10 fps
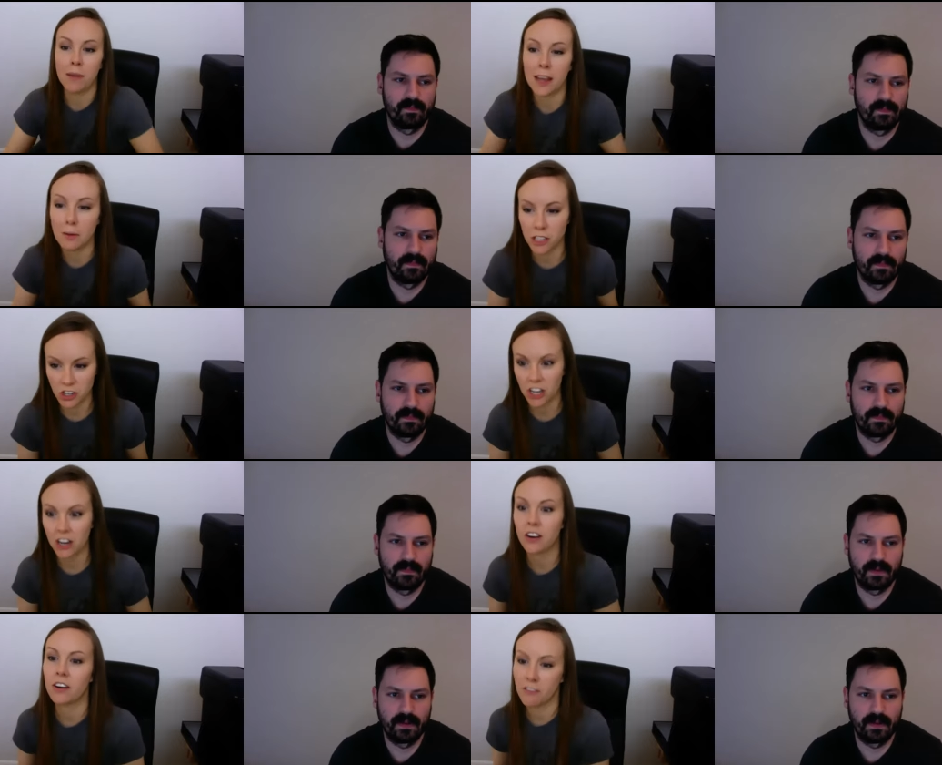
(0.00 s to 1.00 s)
Speaker 1: being able to share
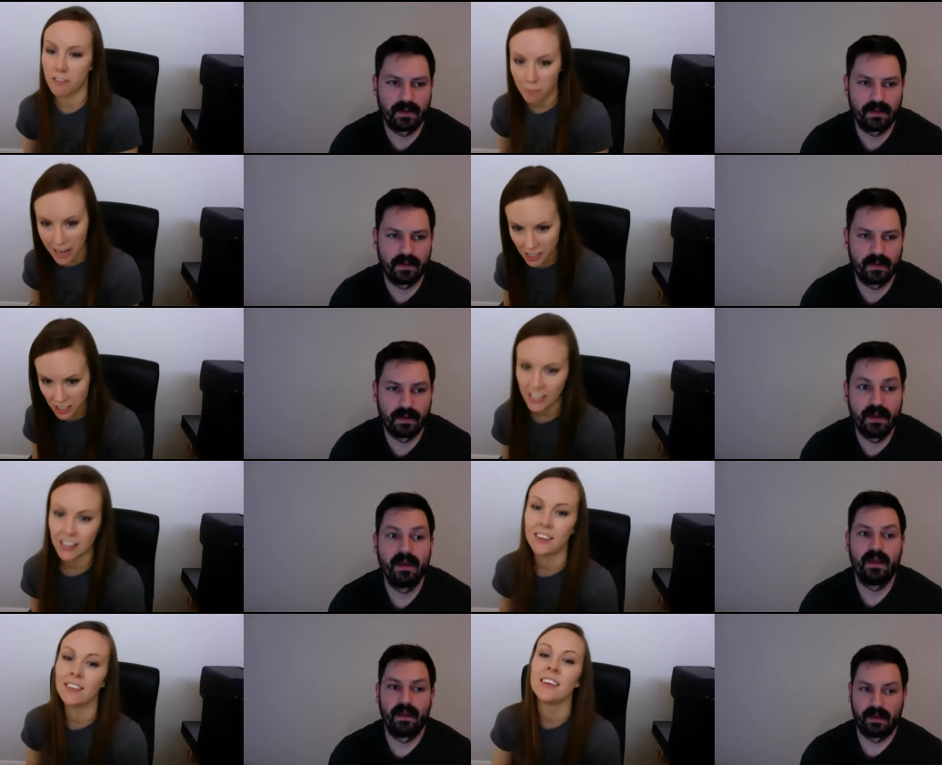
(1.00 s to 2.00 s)
your
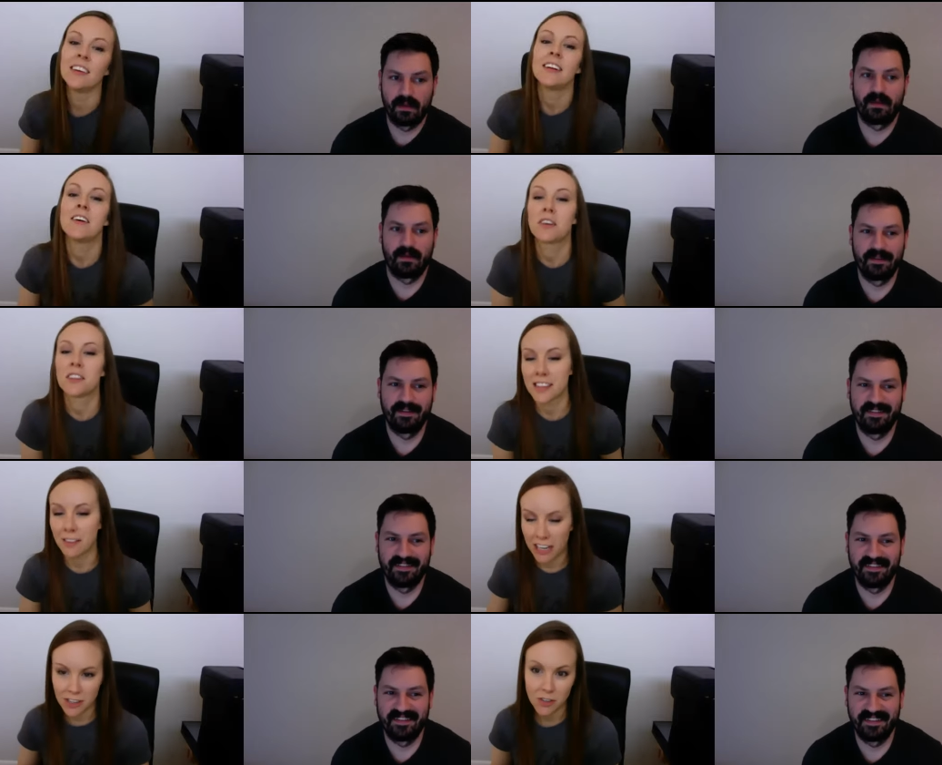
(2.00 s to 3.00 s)
information or the
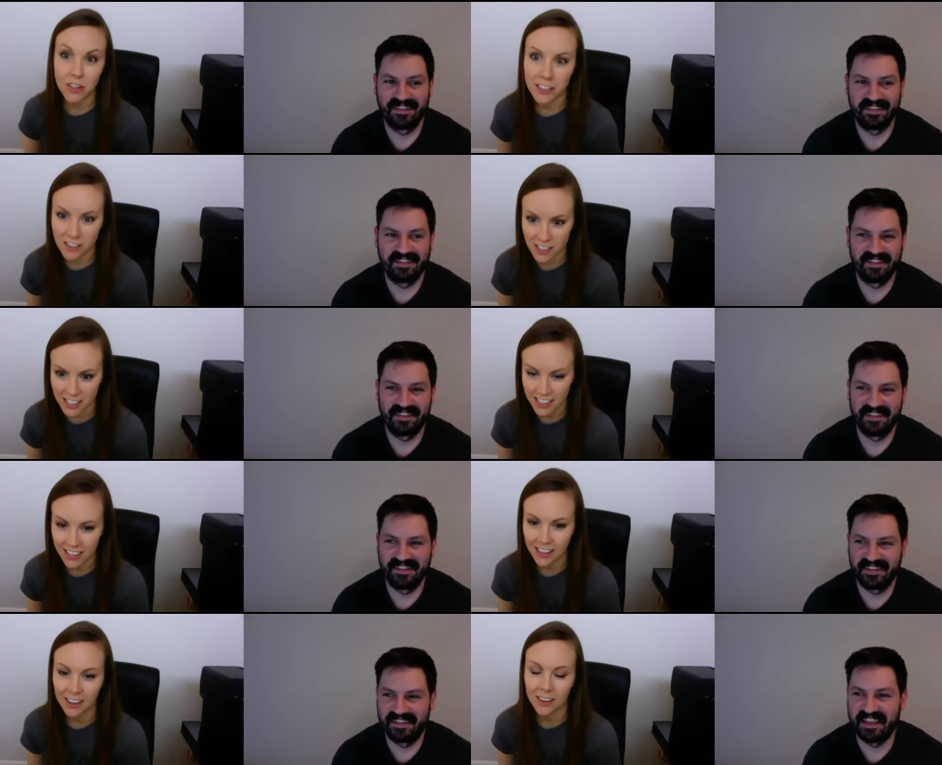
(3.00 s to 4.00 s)
72 years
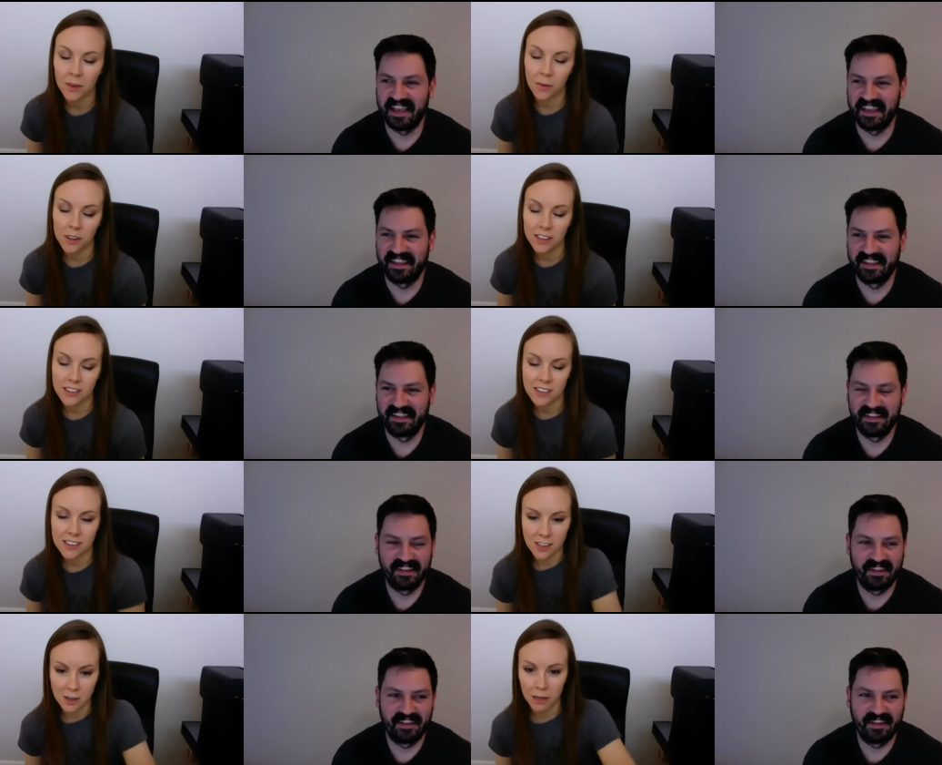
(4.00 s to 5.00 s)
thing yeah. was
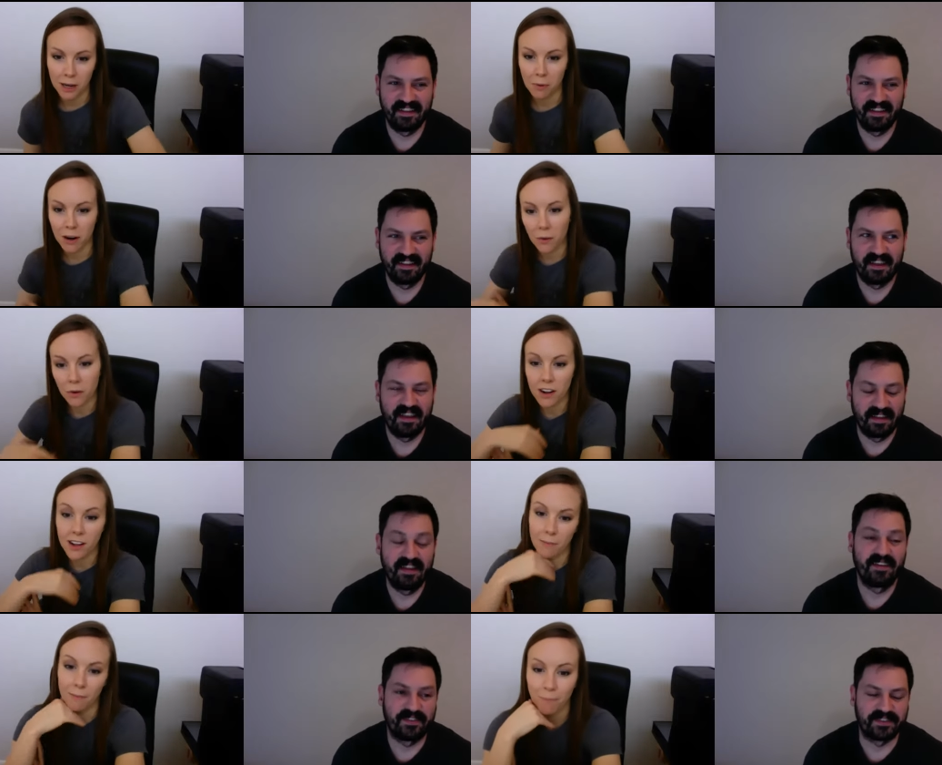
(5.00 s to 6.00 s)
such a big
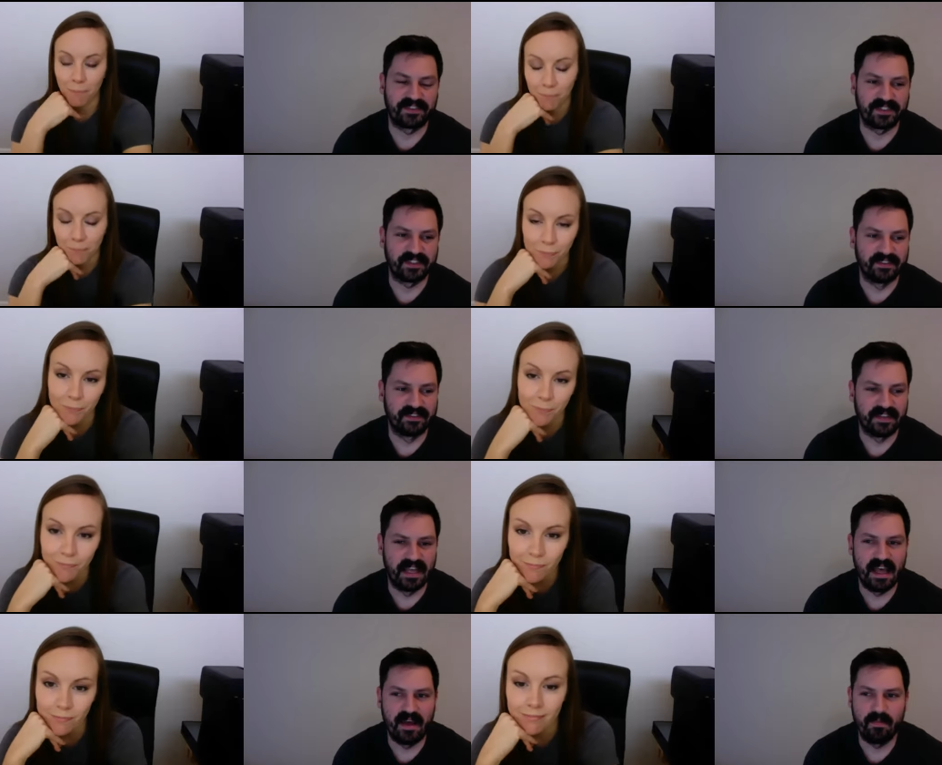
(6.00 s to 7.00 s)
priority.
Speaker 2: For sure.
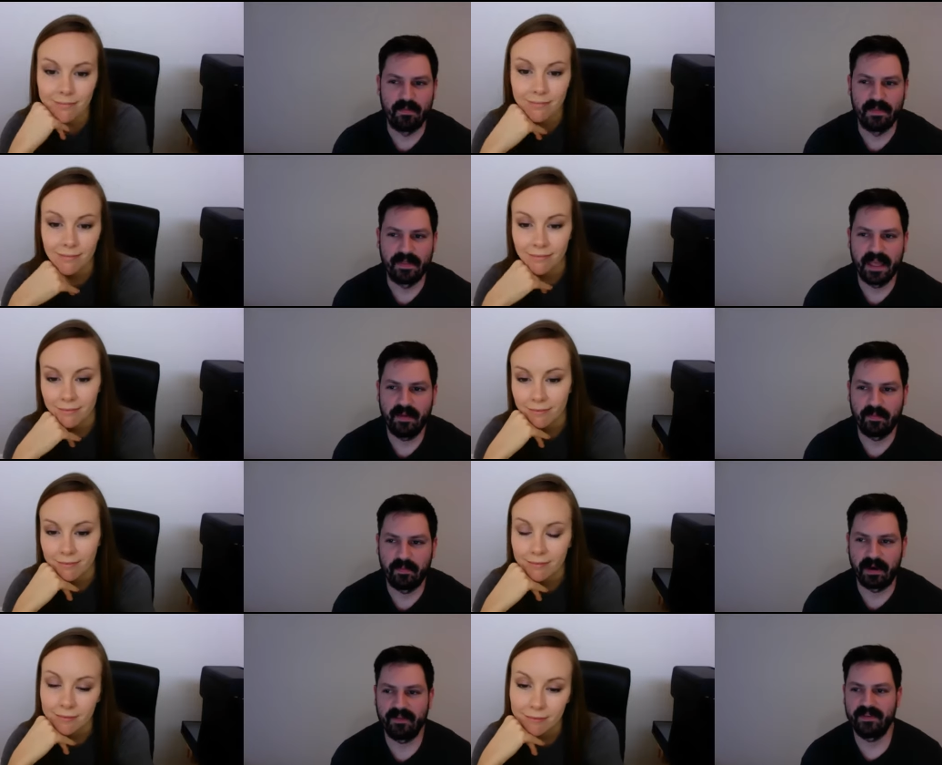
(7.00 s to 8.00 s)
Um, that
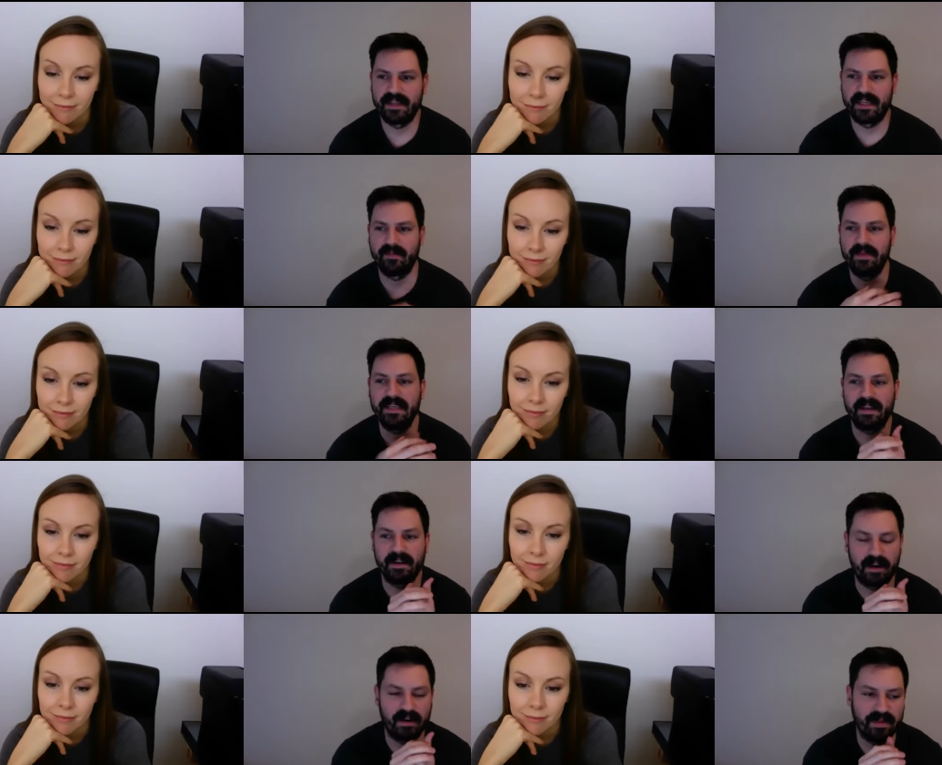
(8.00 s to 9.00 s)
part of it hit me
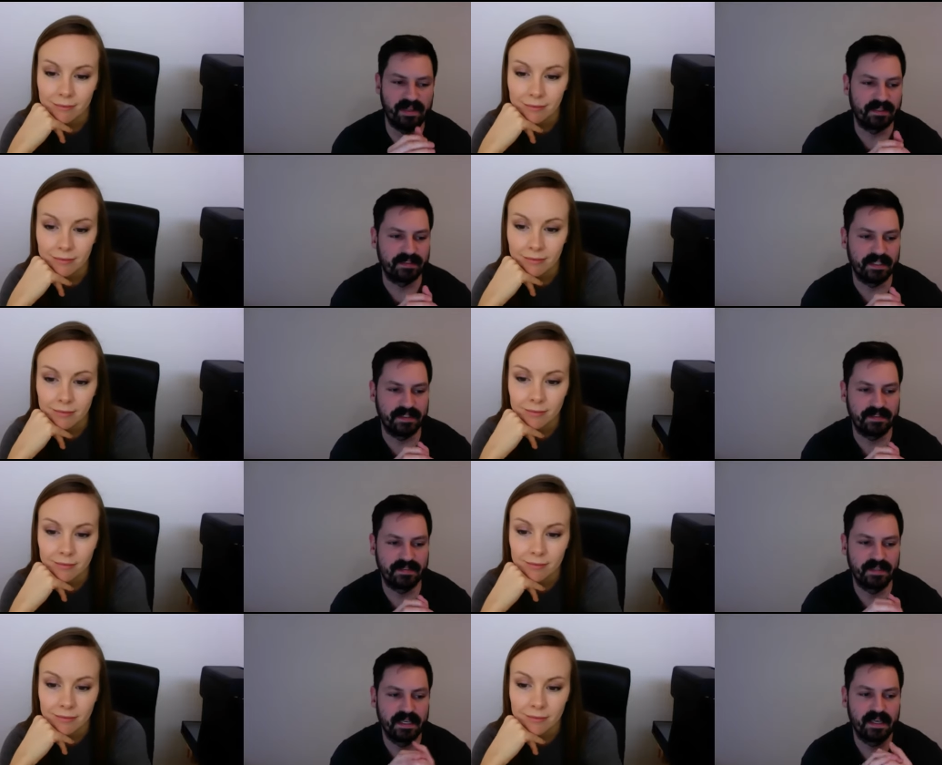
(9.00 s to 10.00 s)
kind of hard because
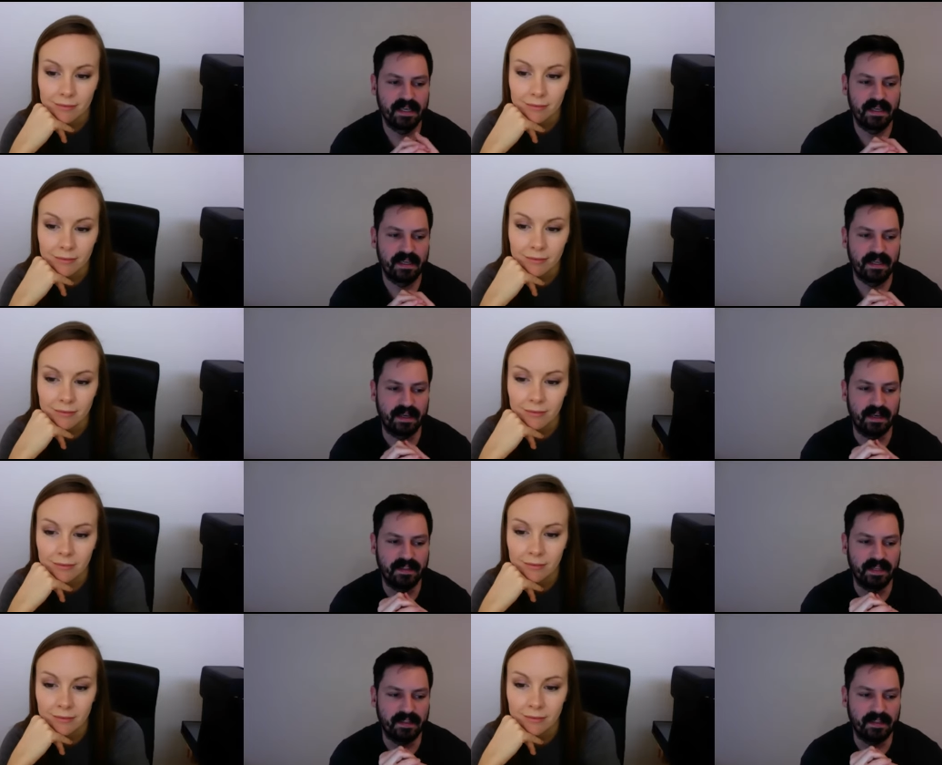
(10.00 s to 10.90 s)
this, uh, the